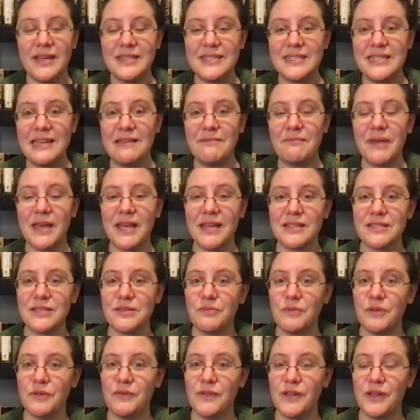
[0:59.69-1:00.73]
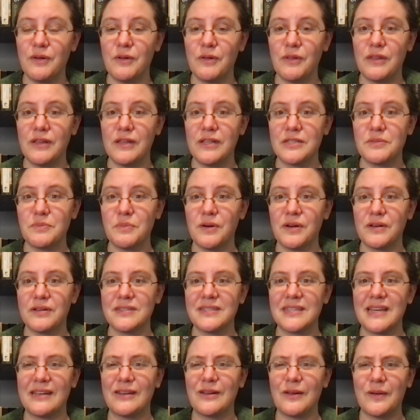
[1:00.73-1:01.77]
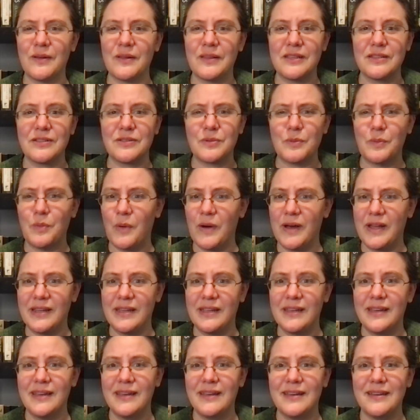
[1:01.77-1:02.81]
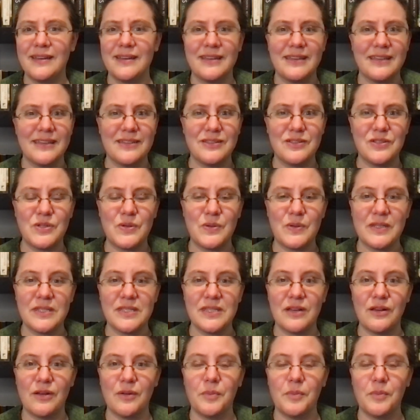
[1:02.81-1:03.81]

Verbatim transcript: teammates review these books, I know at least one is doing single